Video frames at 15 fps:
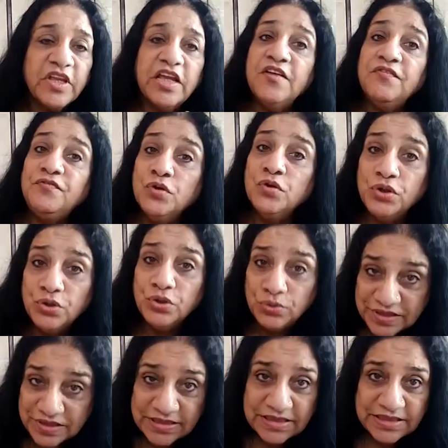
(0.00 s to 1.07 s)
if you
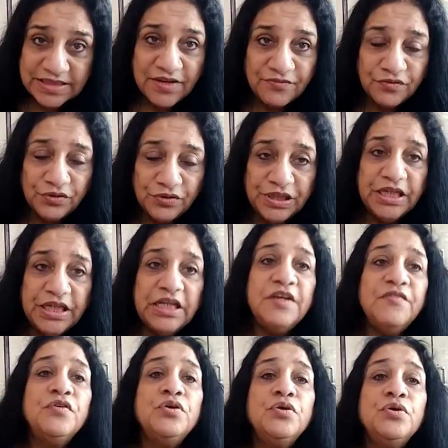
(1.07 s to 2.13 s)
use it carefully,
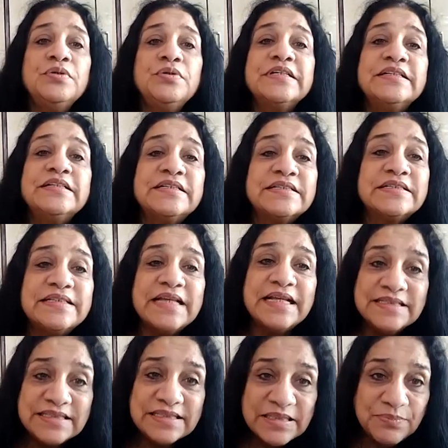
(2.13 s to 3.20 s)
if you use it
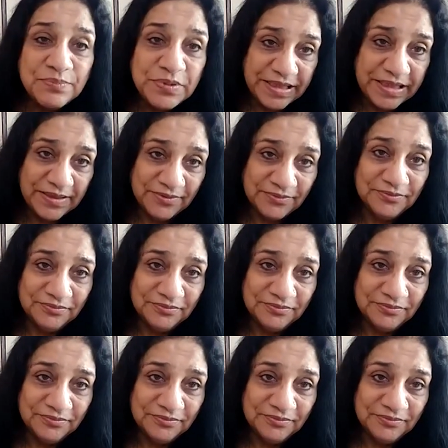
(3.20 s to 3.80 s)
sensibly,